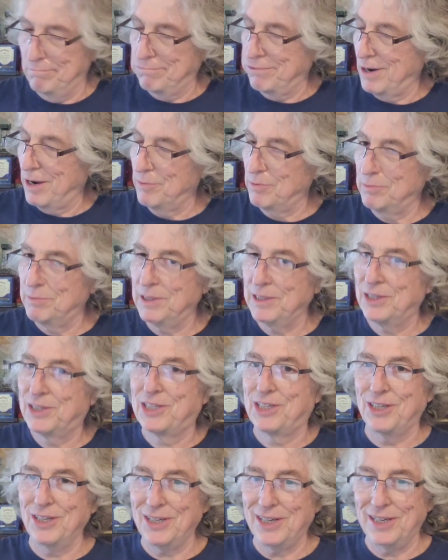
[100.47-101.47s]
Probably
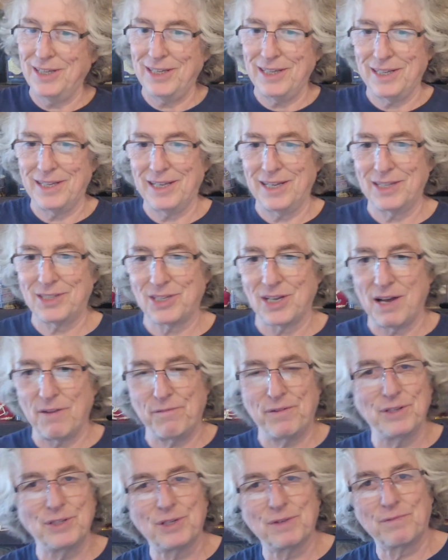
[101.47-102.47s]
shouldn't, and that's
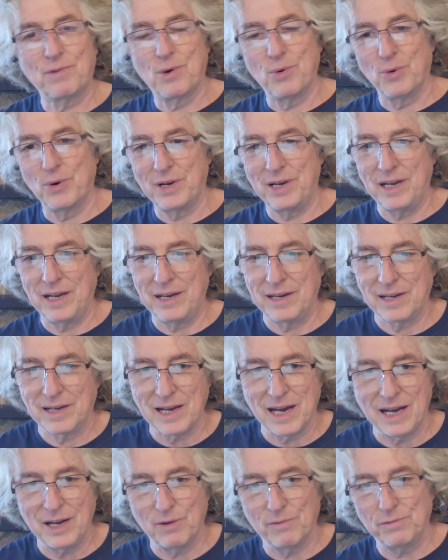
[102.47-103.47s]
offensive coordinator
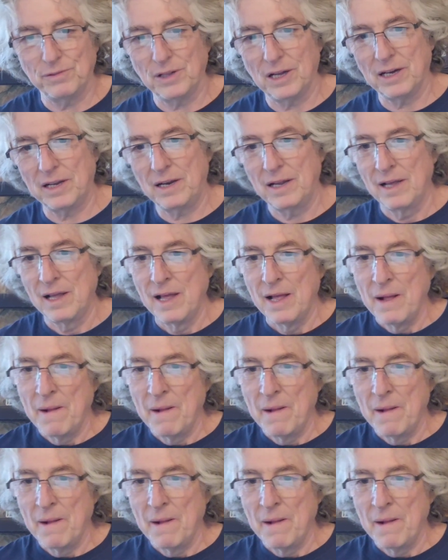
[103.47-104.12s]
Kyle Flood.